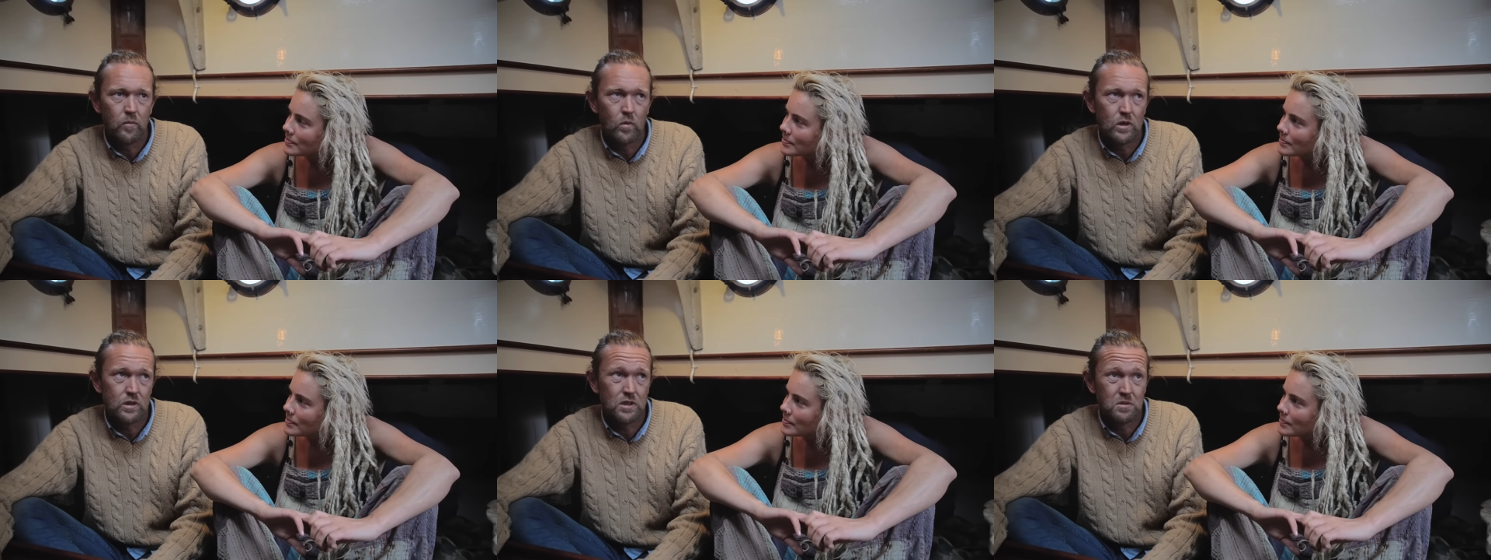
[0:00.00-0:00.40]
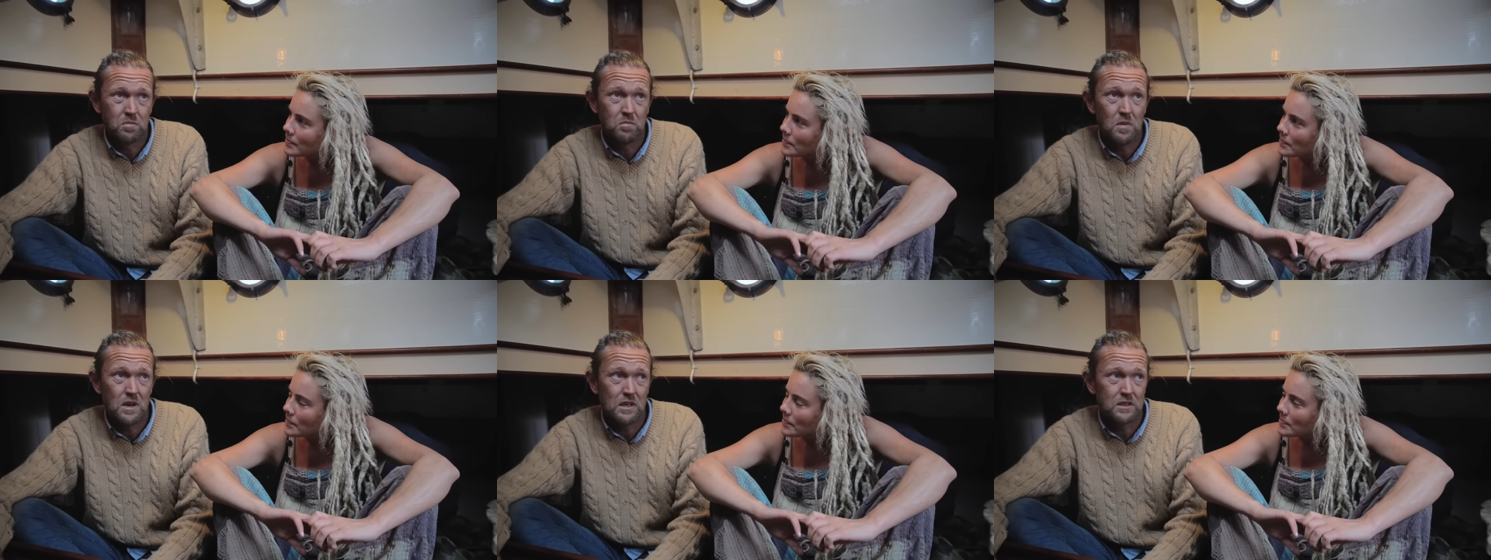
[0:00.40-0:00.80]
Speaker 1: we're just
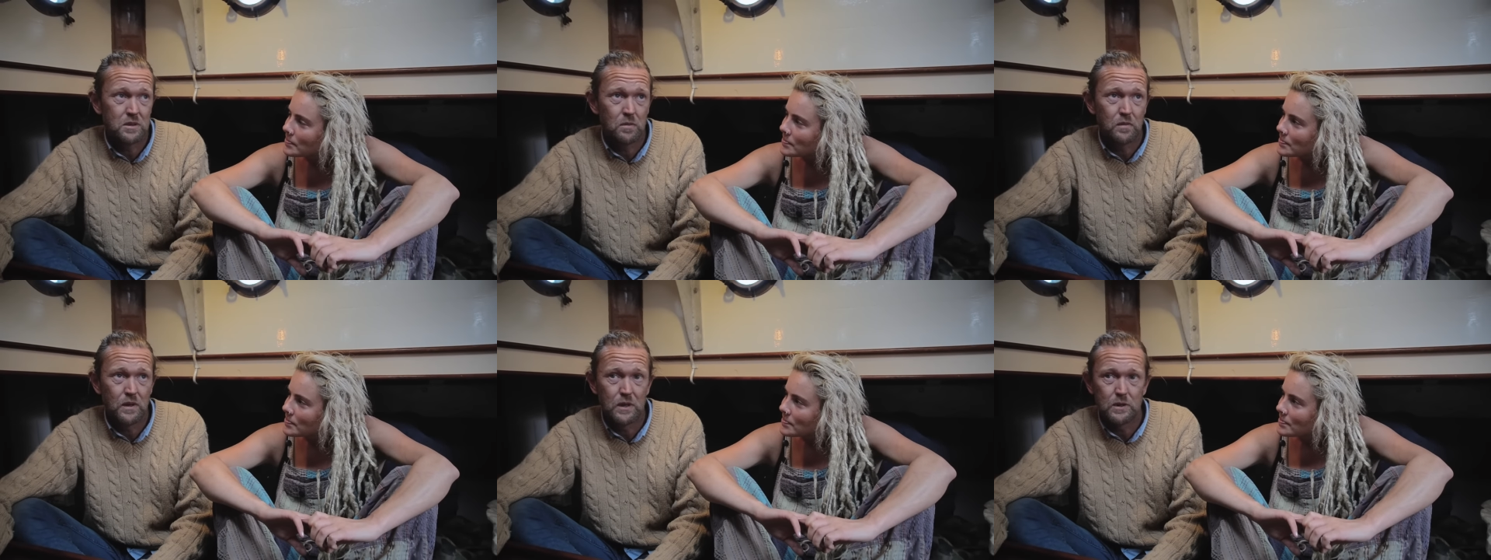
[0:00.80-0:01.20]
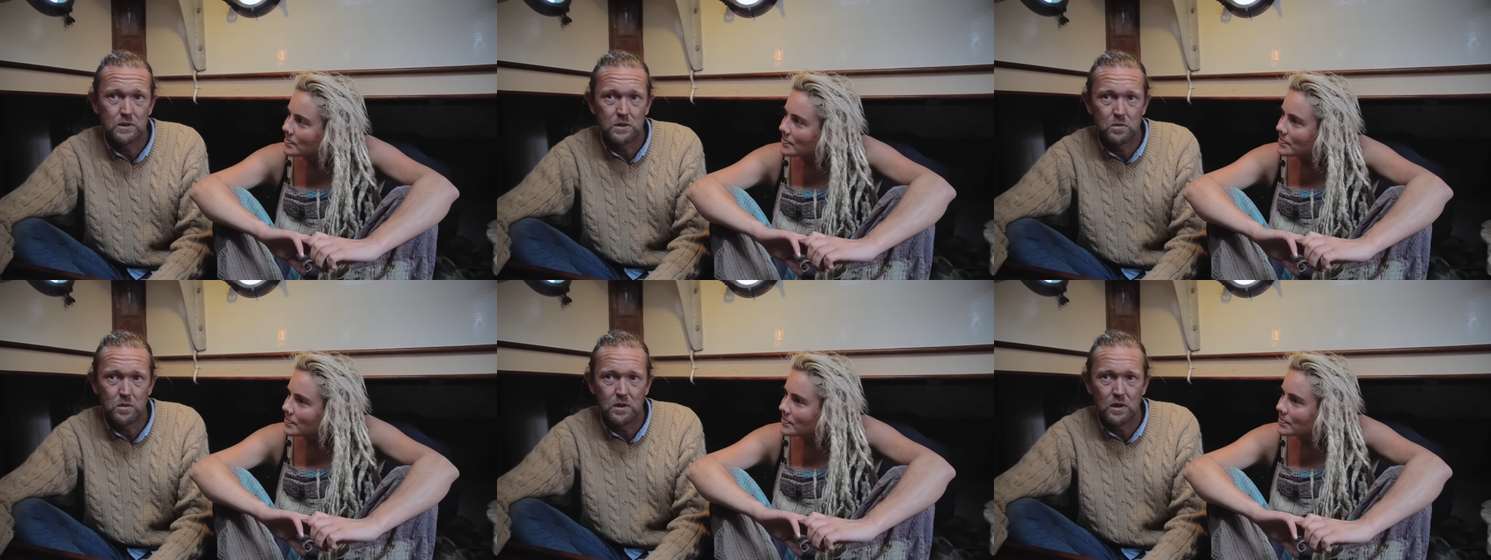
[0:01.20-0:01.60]
making some videos
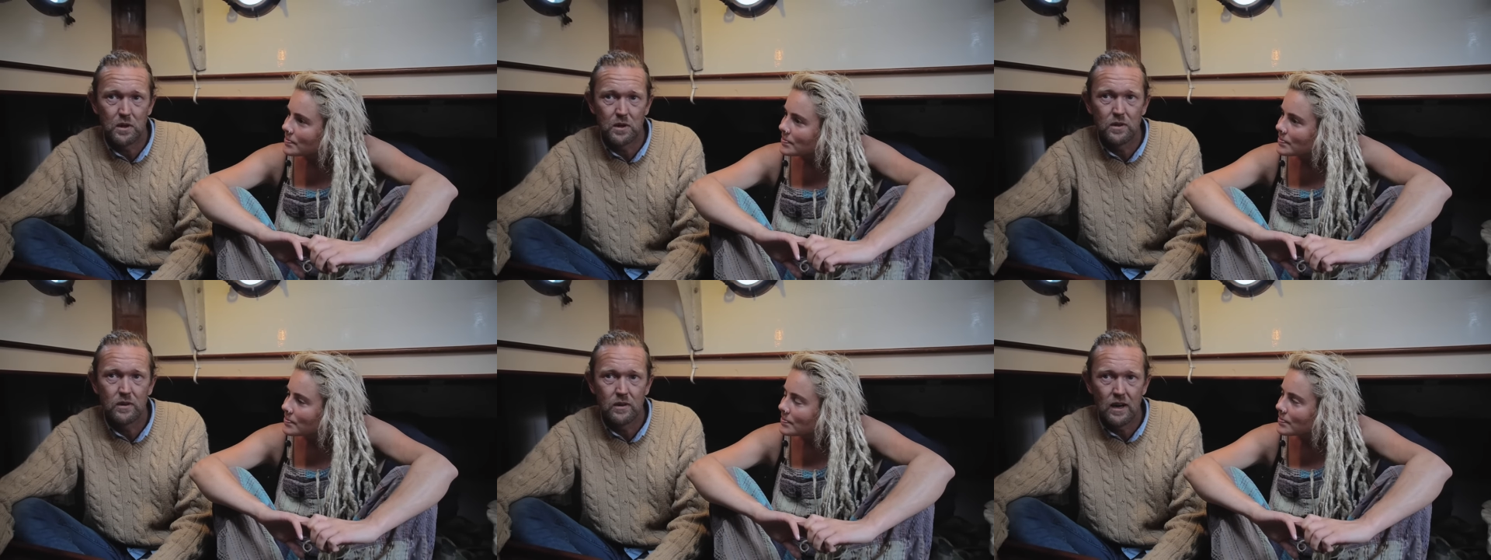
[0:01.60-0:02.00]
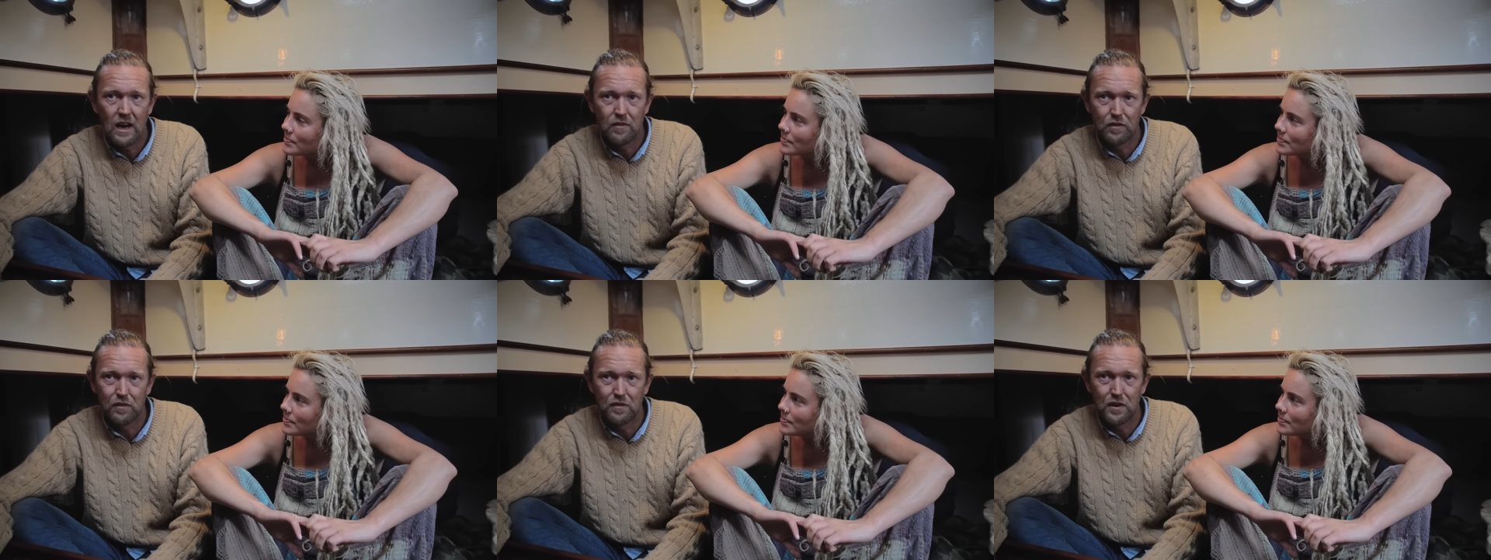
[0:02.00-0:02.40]
as we go,
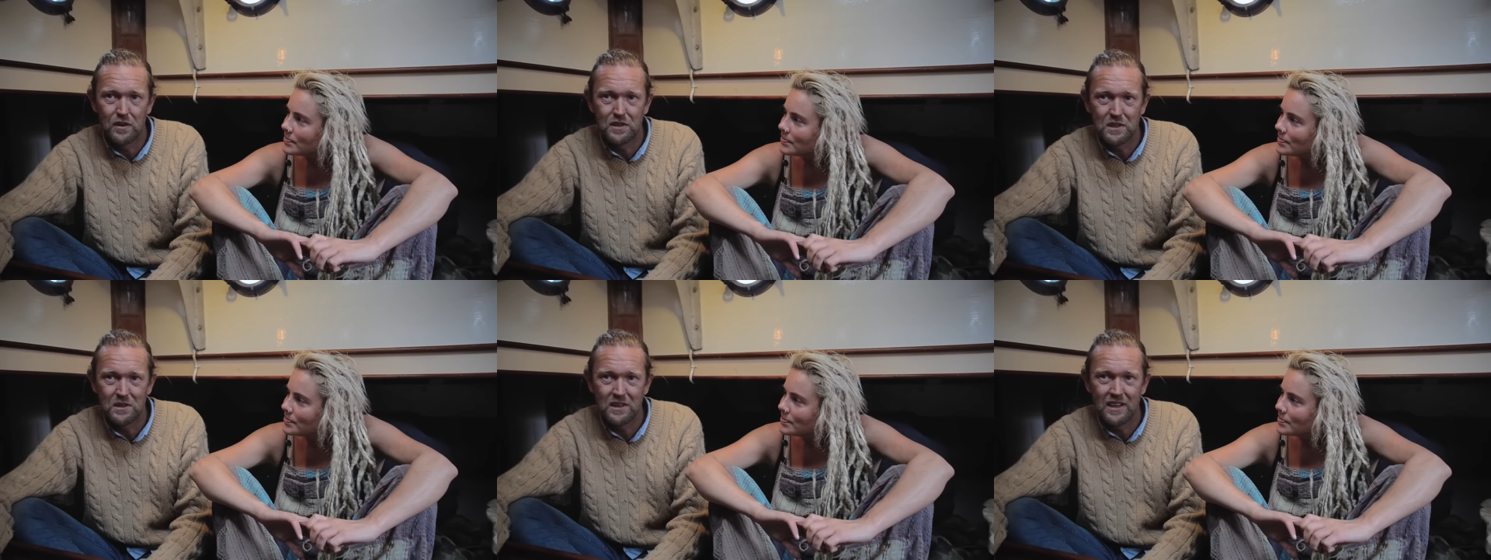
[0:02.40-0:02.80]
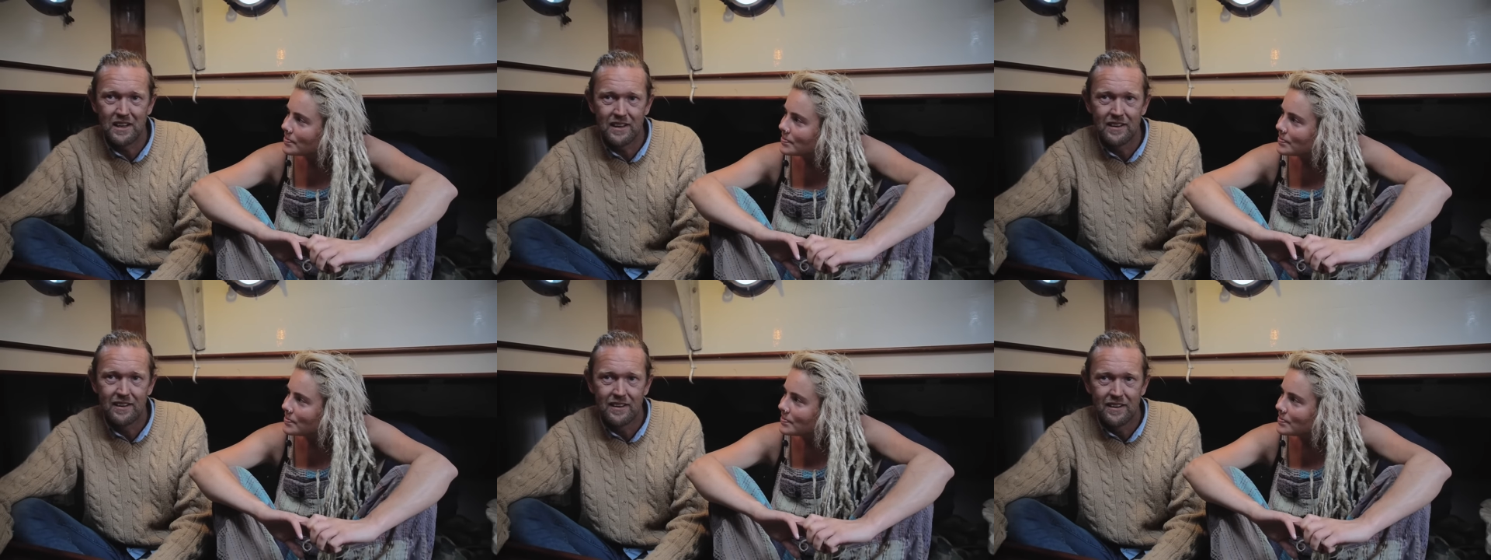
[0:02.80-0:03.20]
having fun doing it.